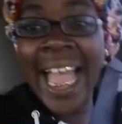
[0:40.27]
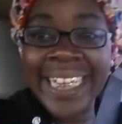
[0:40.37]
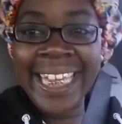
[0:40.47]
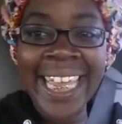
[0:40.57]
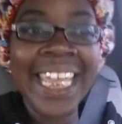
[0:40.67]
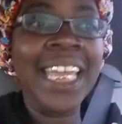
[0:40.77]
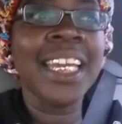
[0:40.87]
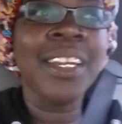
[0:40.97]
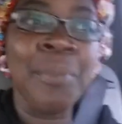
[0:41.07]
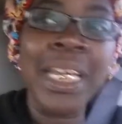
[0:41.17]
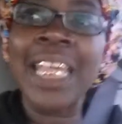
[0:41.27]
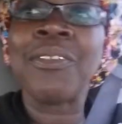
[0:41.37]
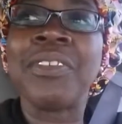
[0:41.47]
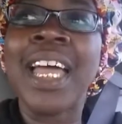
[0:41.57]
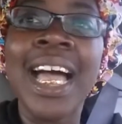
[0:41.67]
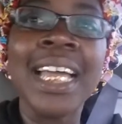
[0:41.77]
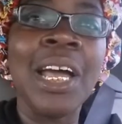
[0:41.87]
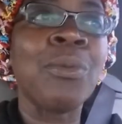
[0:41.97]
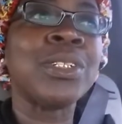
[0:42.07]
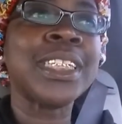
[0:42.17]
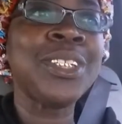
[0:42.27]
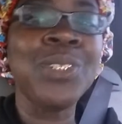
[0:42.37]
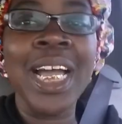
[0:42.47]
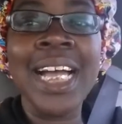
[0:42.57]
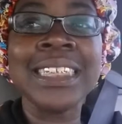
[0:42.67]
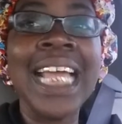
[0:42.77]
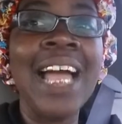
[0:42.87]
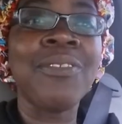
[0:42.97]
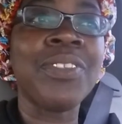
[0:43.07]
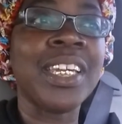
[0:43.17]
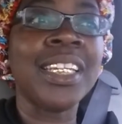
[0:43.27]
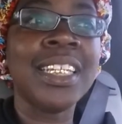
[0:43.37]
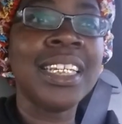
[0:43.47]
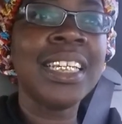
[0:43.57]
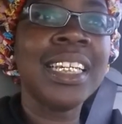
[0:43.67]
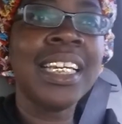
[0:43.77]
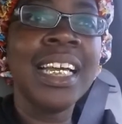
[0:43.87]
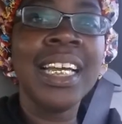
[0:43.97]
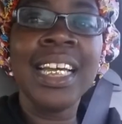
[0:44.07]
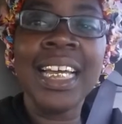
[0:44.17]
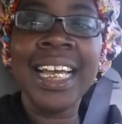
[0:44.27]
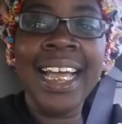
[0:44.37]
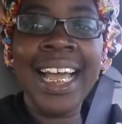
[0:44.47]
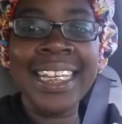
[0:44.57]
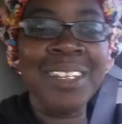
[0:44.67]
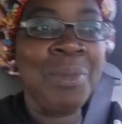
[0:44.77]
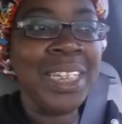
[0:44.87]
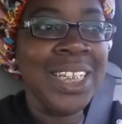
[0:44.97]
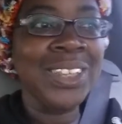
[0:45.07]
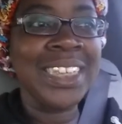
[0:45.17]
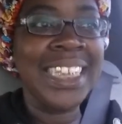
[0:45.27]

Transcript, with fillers: I can, but if not, I will see you guys after I get my nails